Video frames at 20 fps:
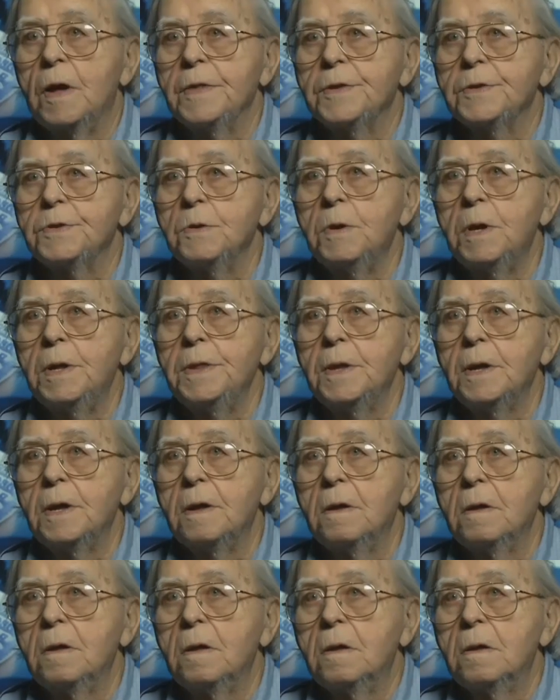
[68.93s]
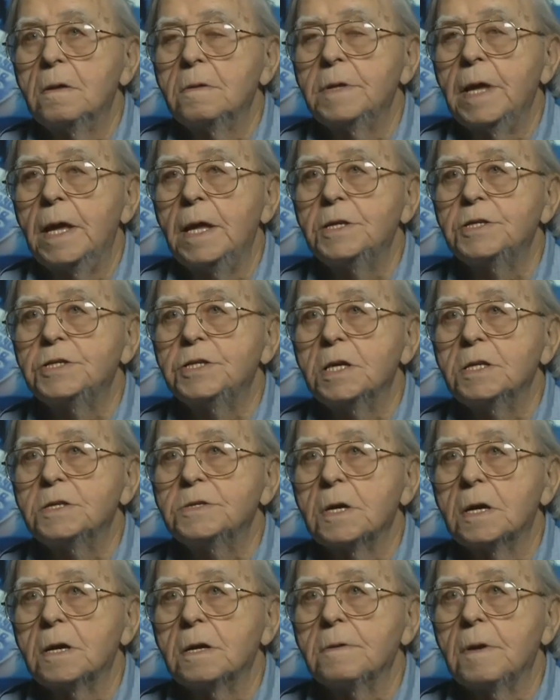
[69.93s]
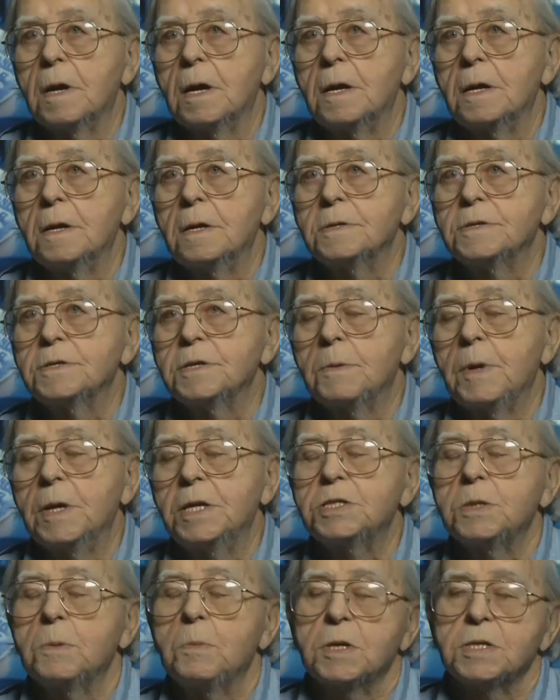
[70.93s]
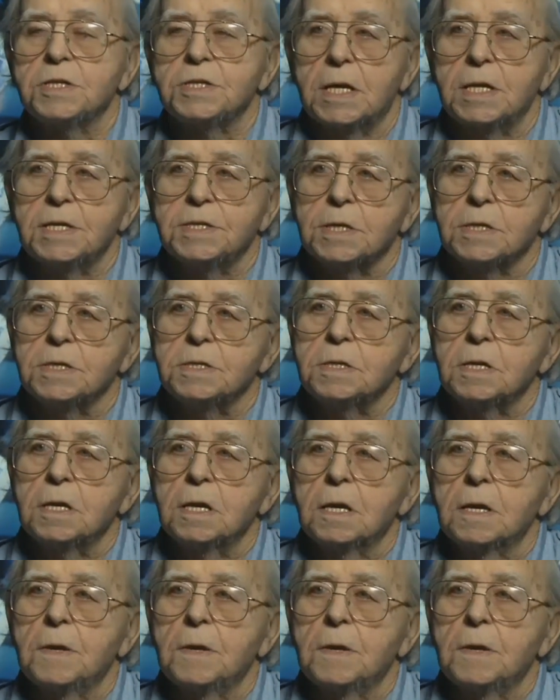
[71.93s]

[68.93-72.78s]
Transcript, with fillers: Well, the two on the data sheets are uh, serratia marcescens